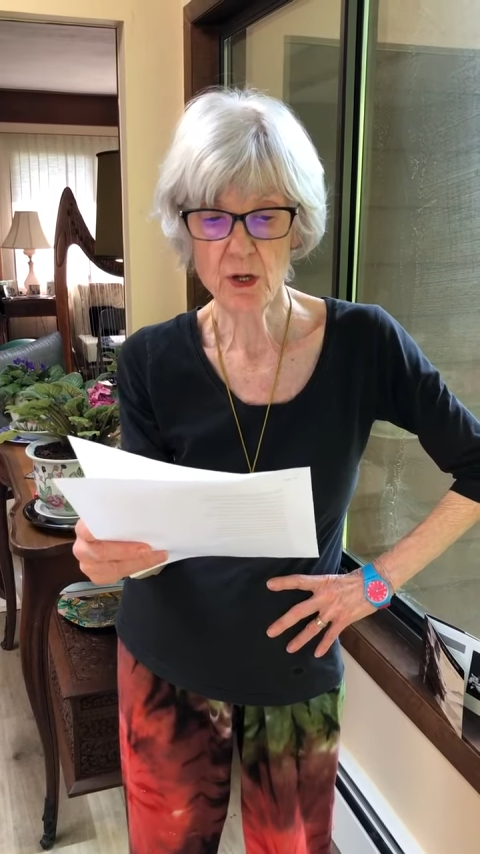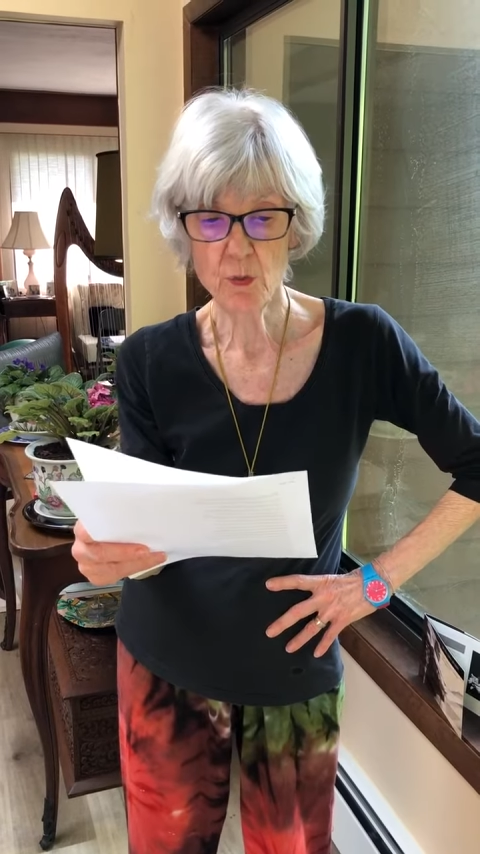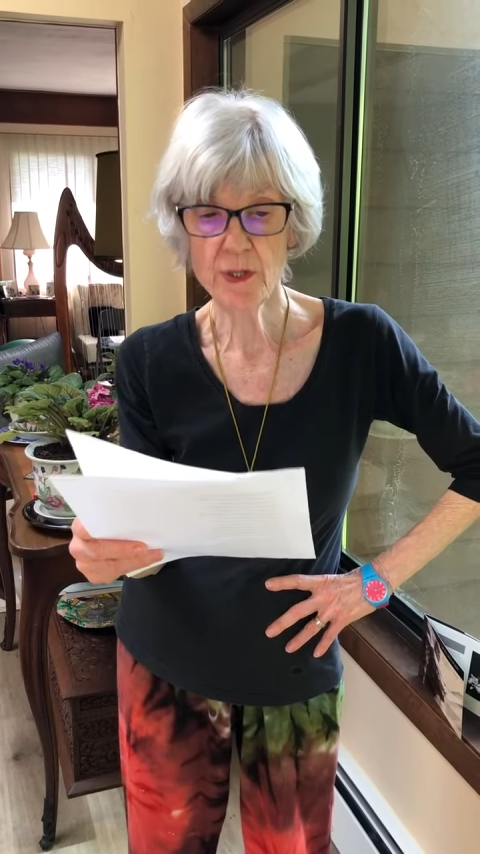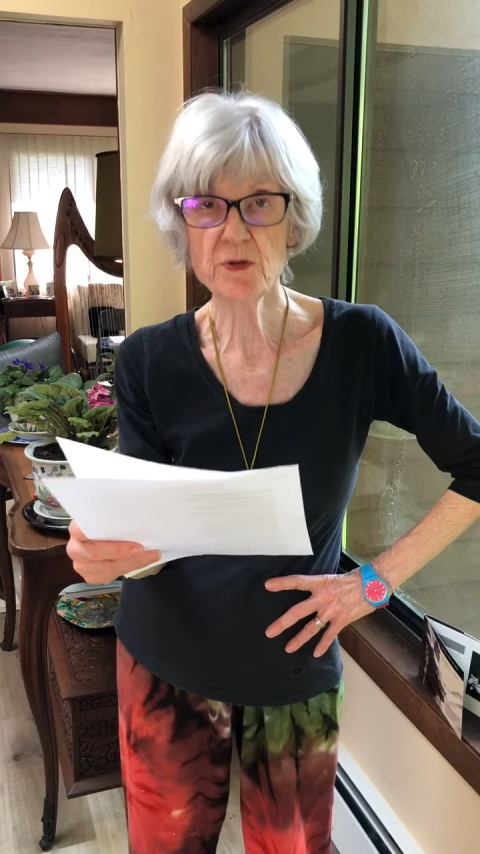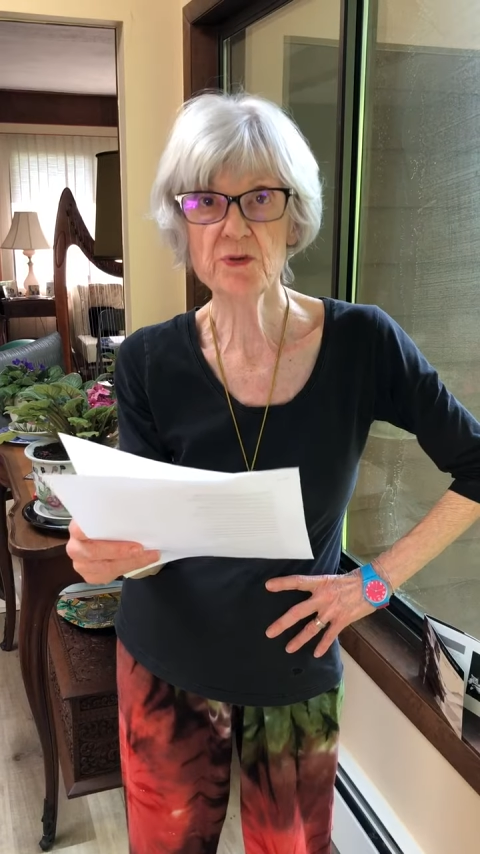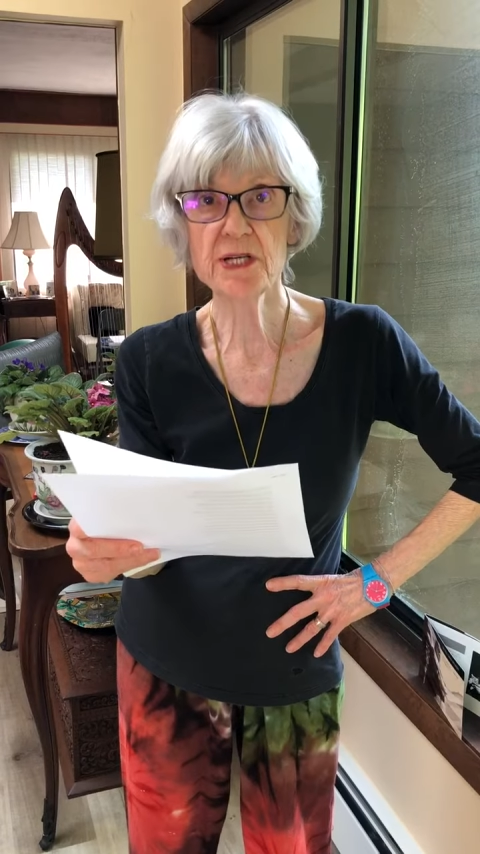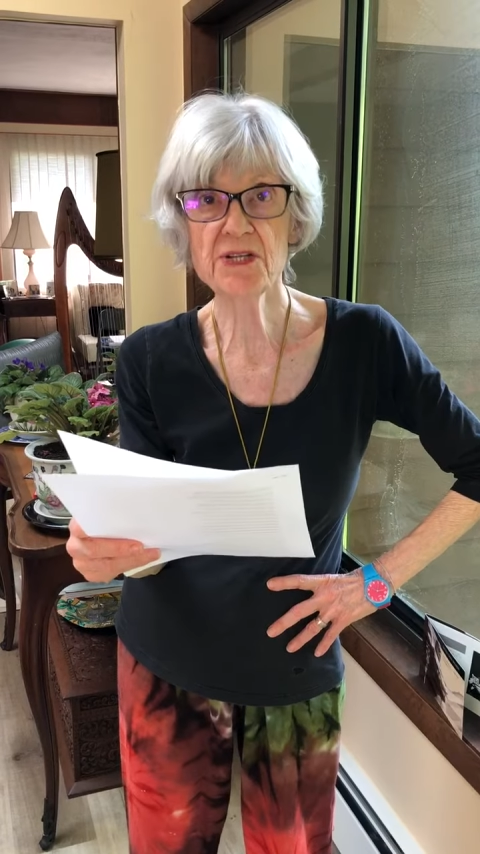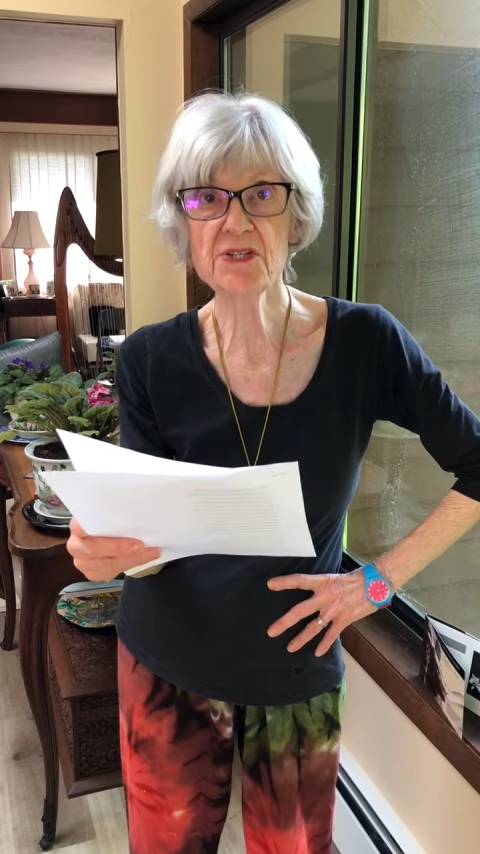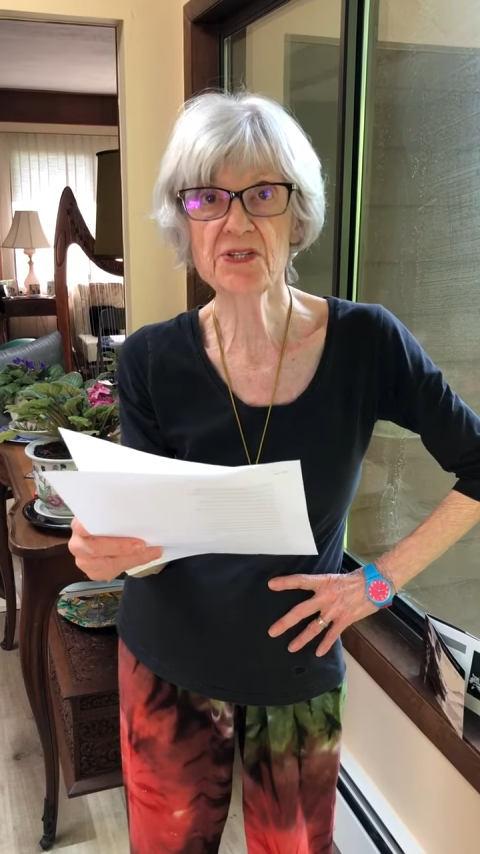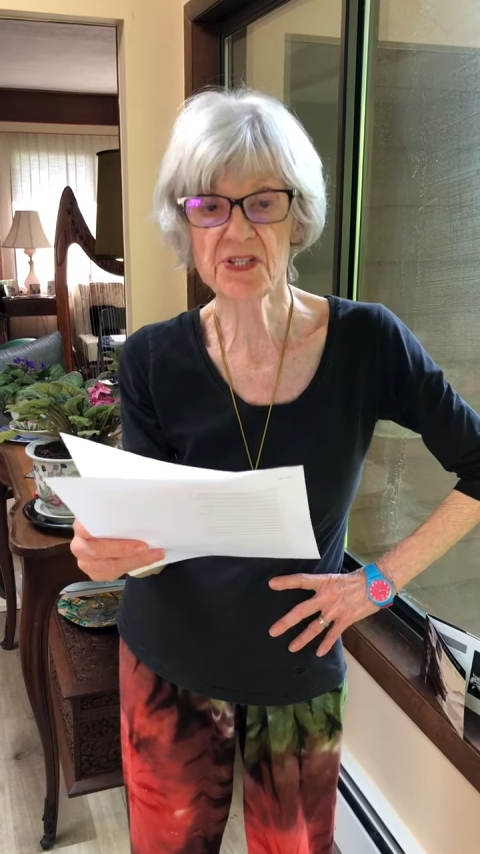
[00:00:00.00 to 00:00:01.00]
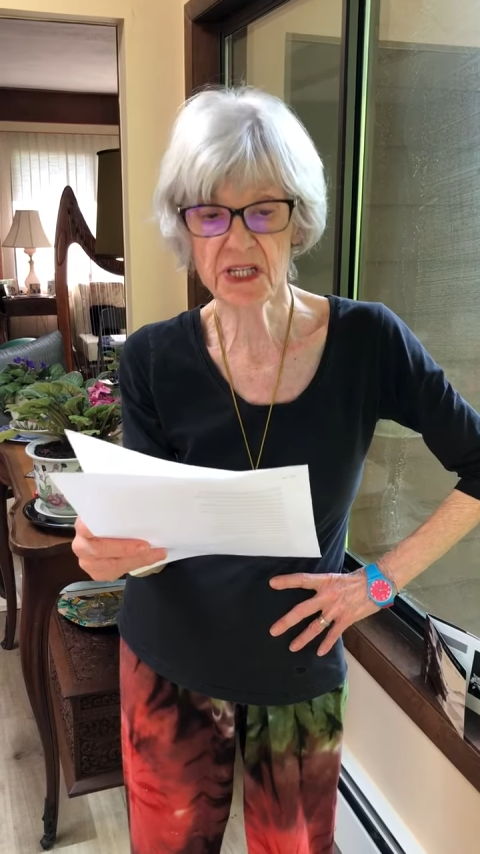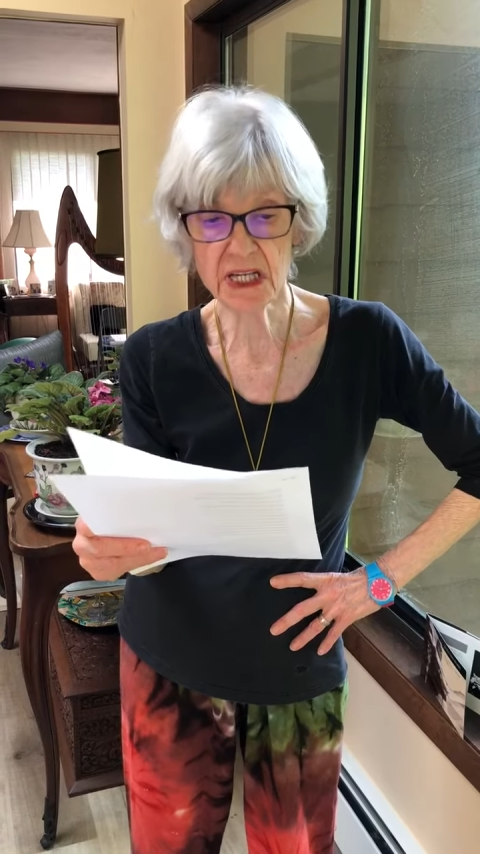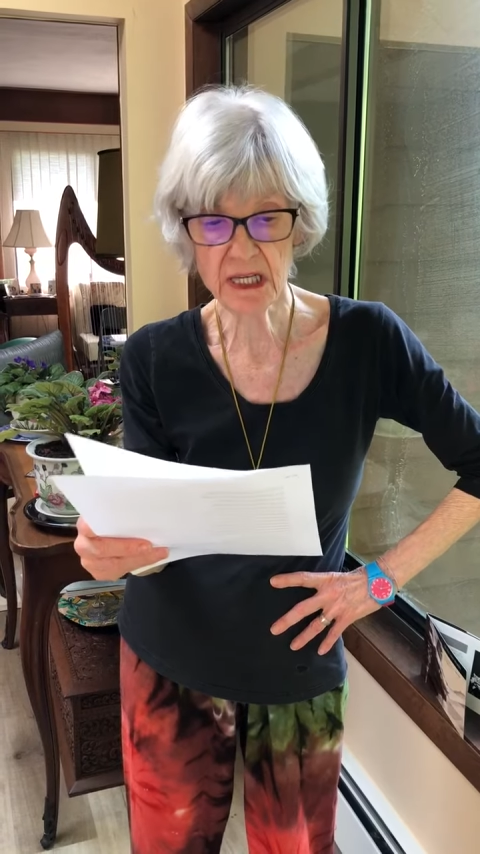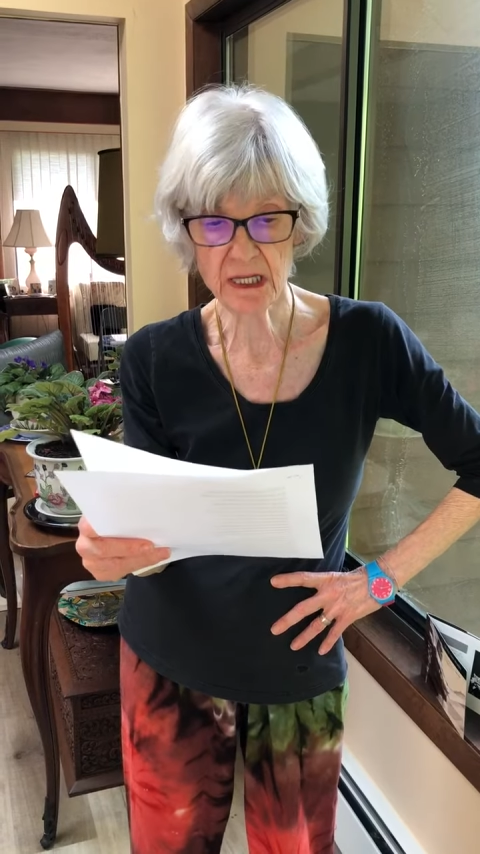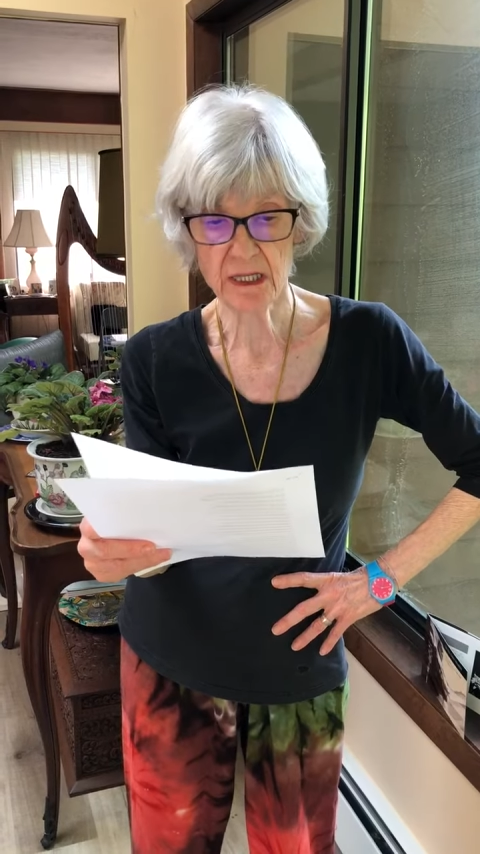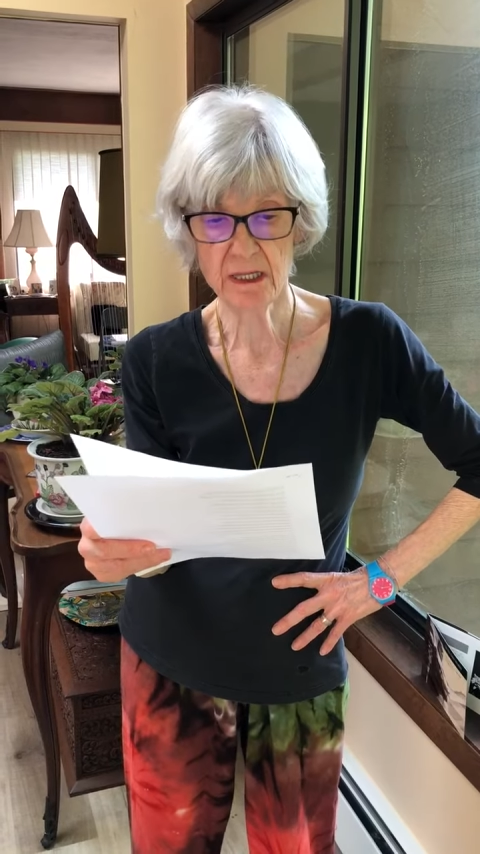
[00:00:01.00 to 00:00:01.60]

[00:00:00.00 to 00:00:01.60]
one who doesn't see